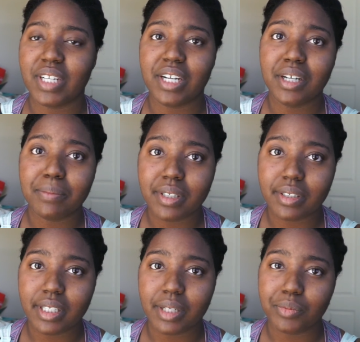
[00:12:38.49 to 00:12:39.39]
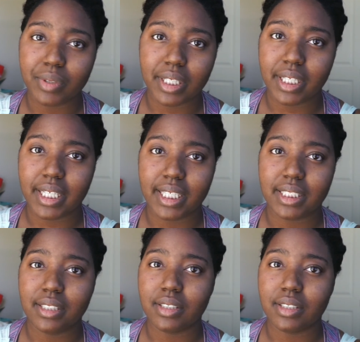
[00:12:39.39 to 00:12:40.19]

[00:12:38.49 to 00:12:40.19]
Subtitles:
irritability comes with a concussion.